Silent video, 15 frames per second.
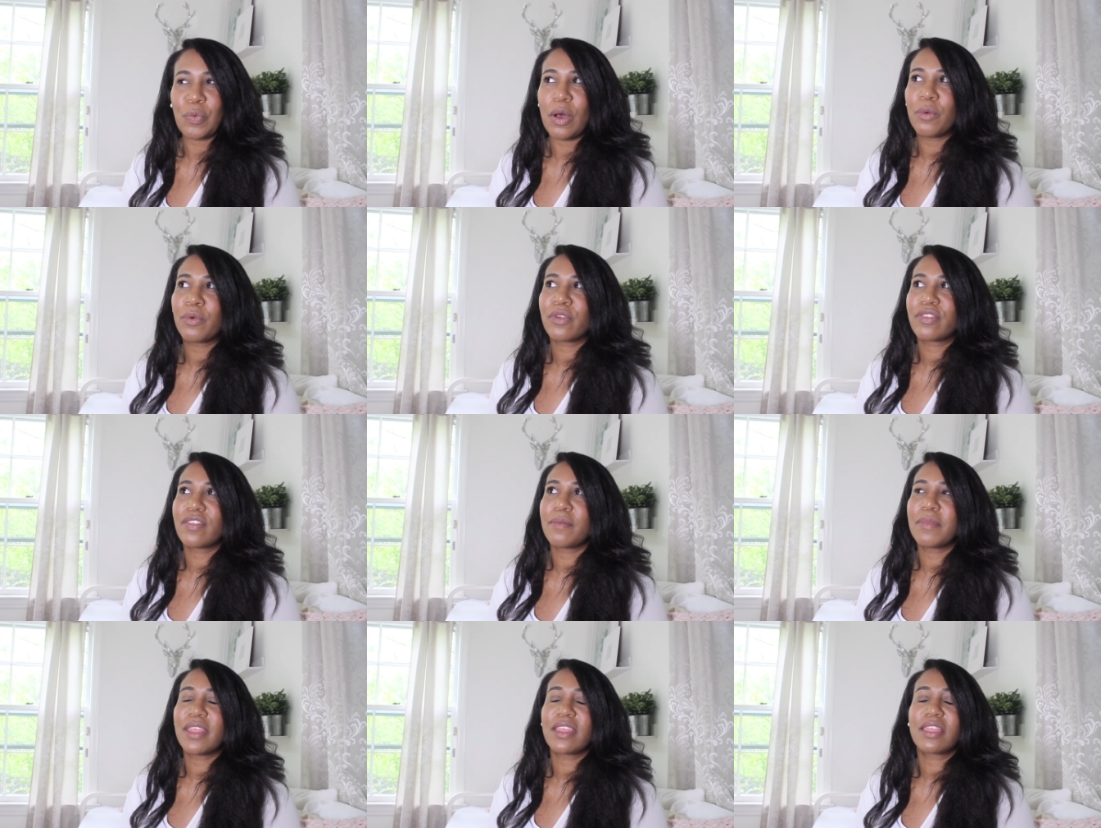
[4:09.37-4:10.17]
What were
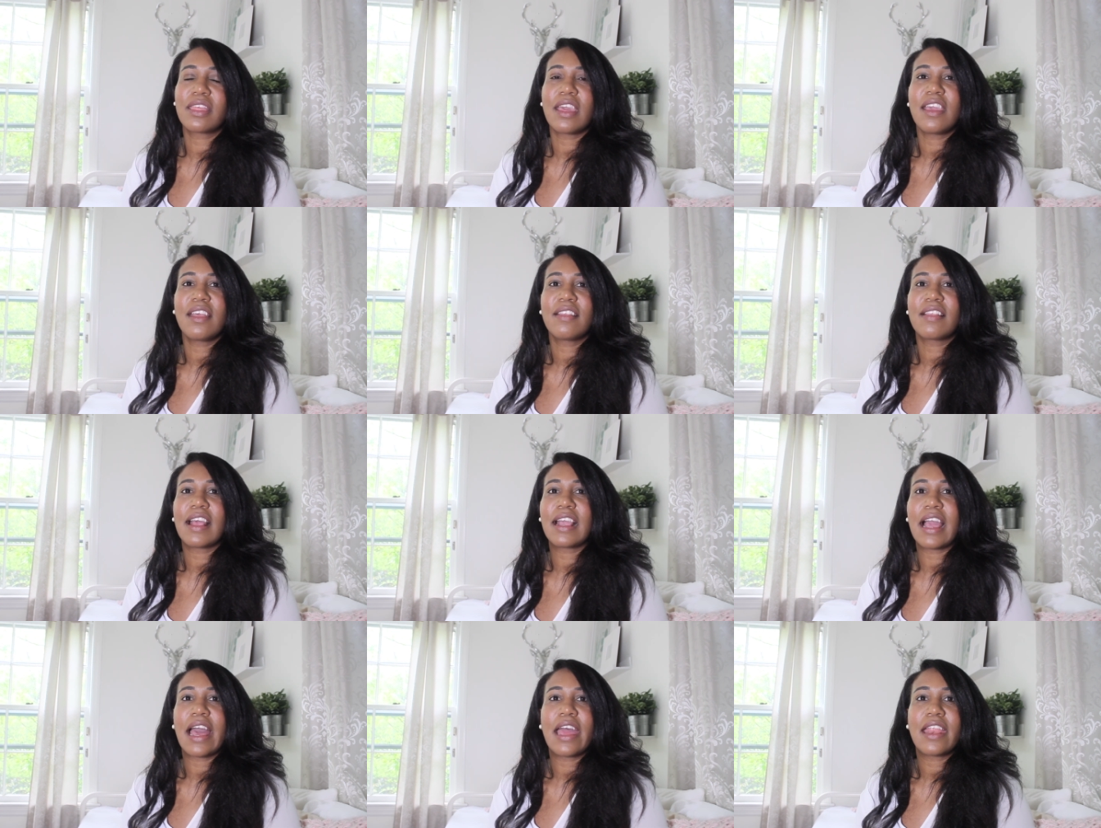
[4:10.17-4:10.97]
some of the things
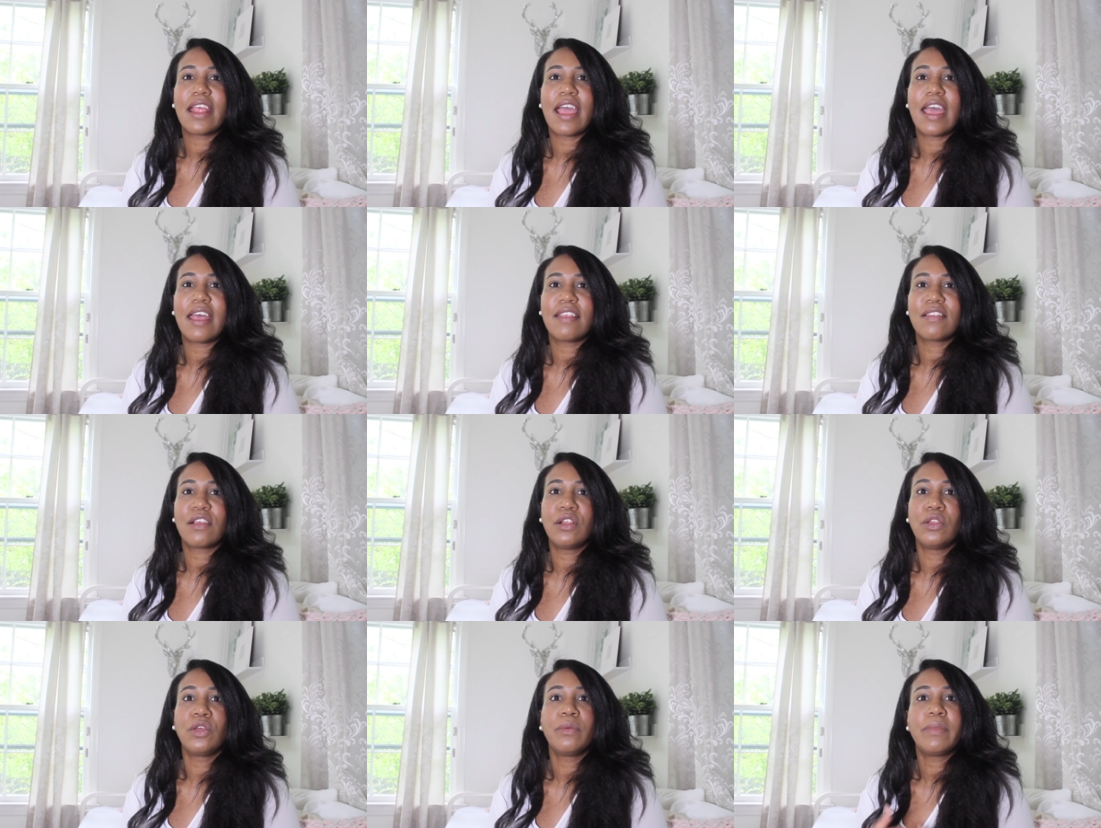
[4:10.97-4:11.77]
that God has
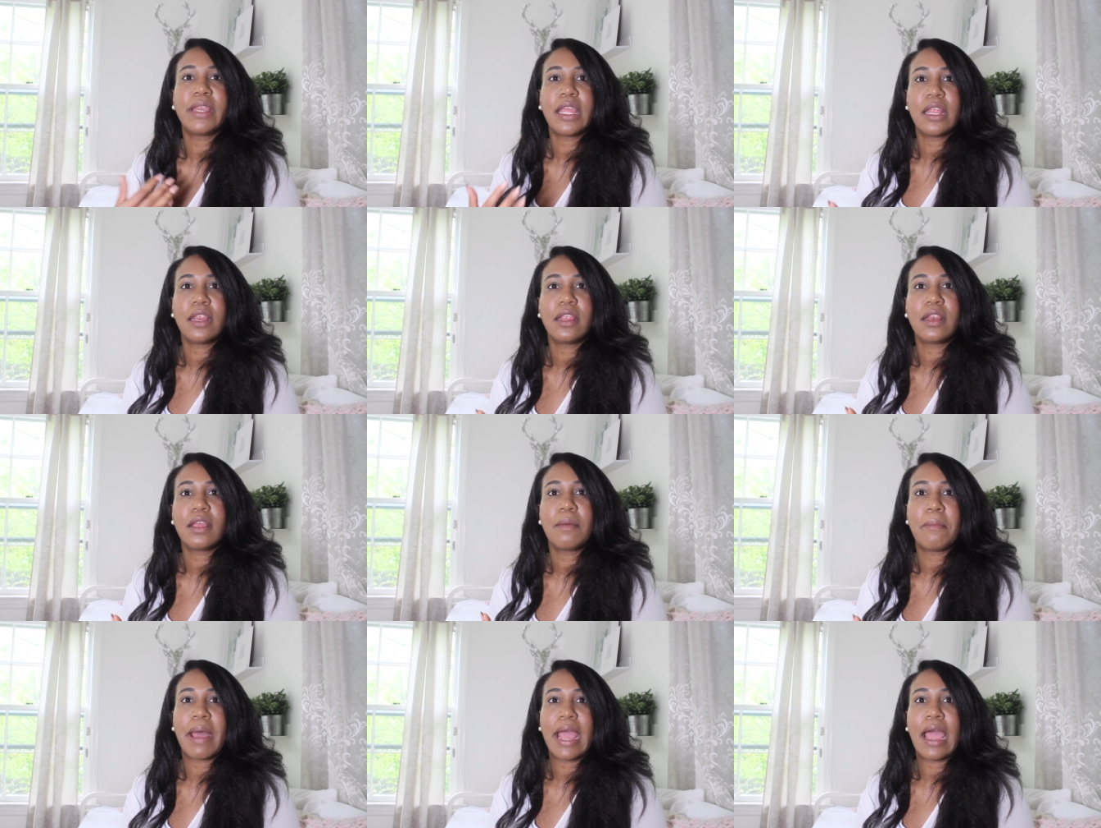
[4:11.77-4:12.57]
illuminated
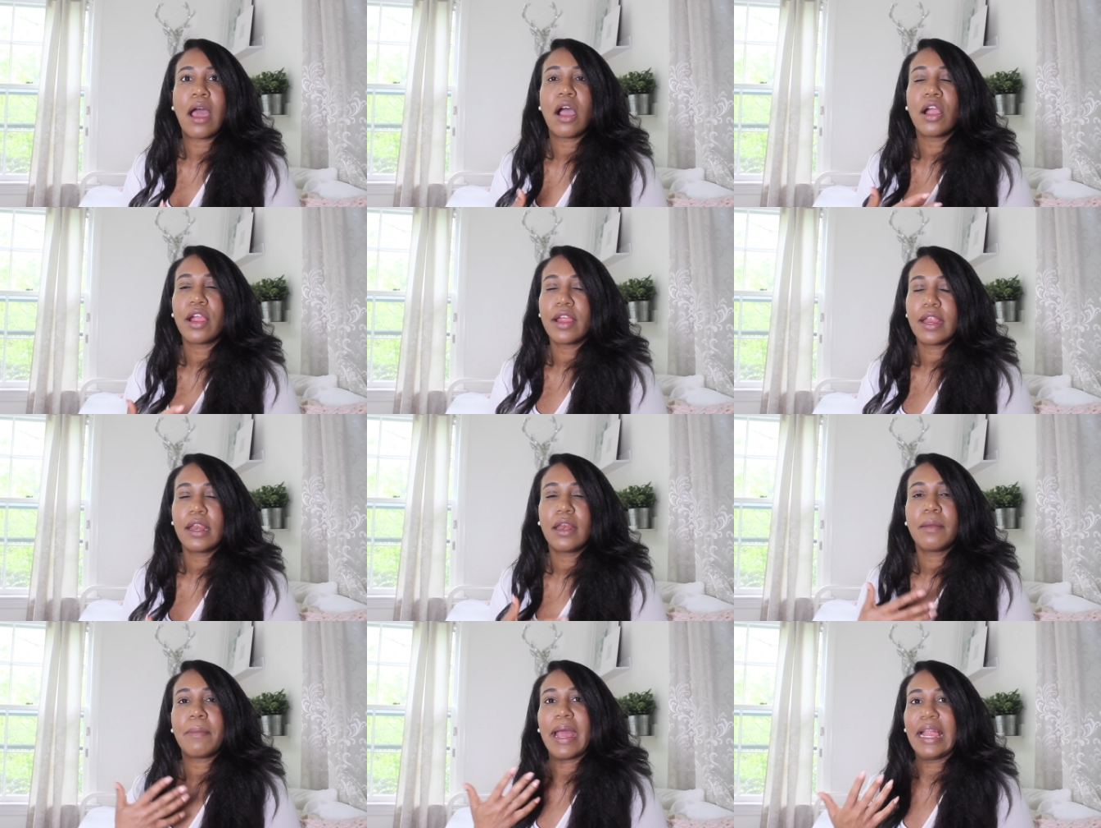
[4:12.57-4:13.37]
in my heart
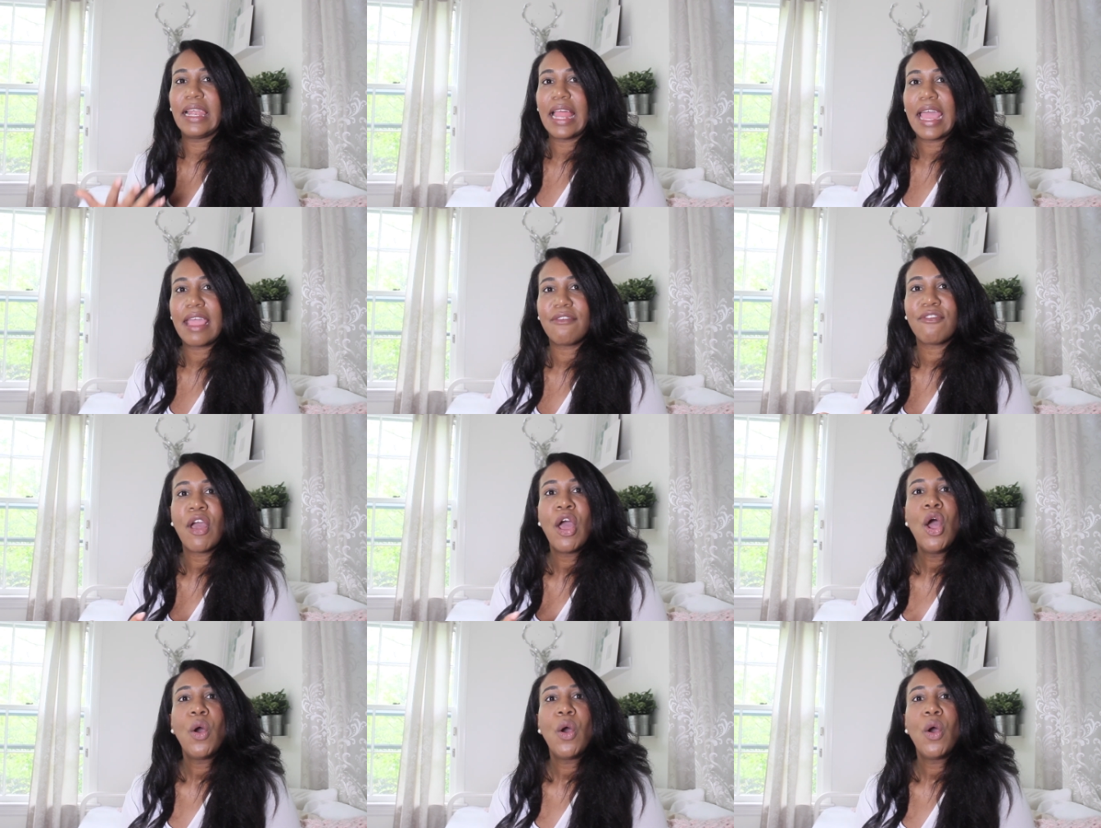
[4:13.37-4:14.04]
and in my life